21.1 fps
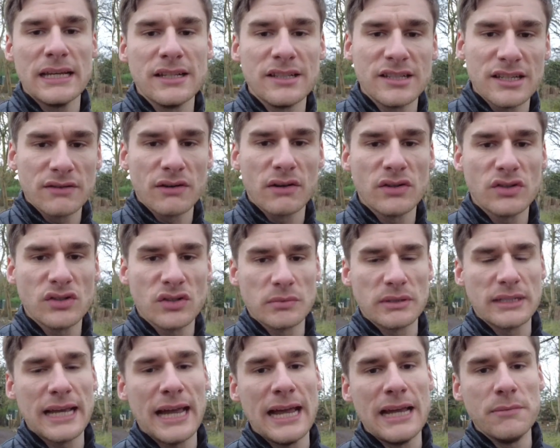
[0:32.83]
a
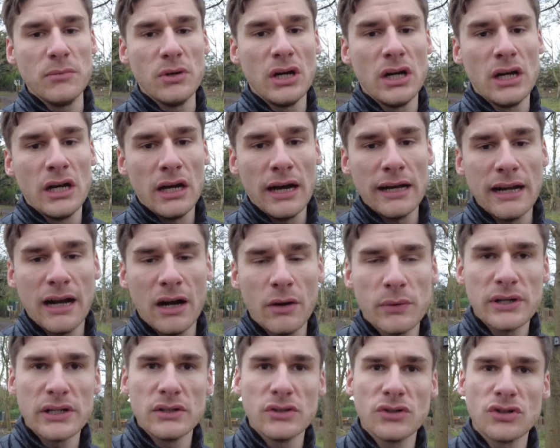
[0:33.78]
zero-sum game and how
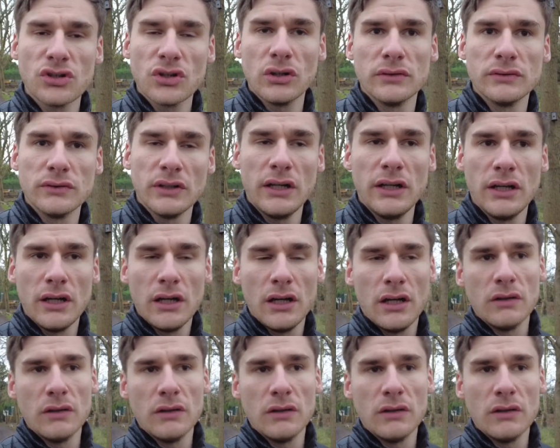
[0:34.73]
we can ensure that